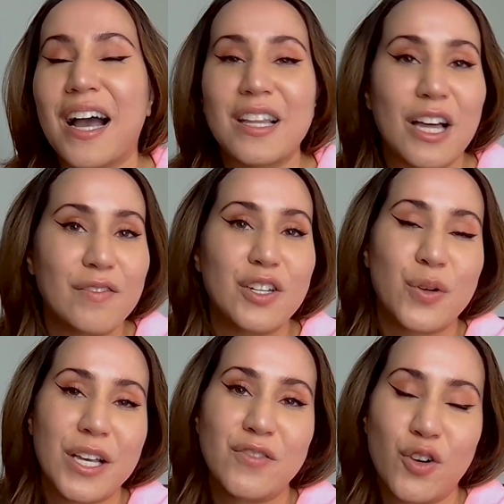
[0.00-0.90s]
I love the
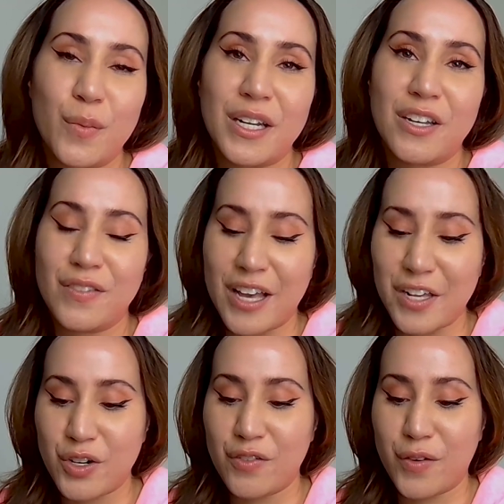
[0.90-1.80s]
transformative
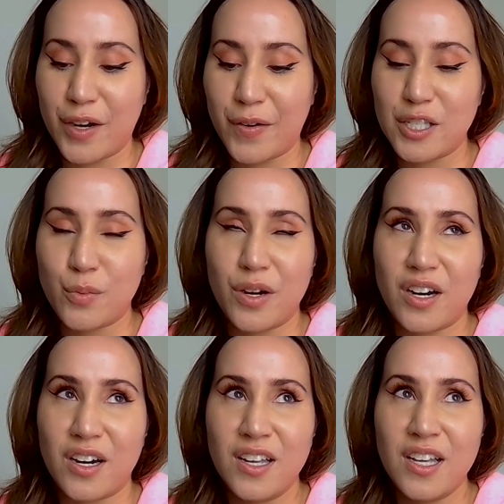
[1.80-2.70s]
nature of fragrance
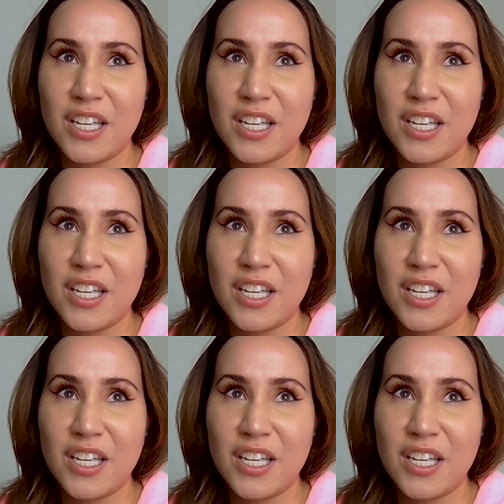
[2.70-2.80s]
where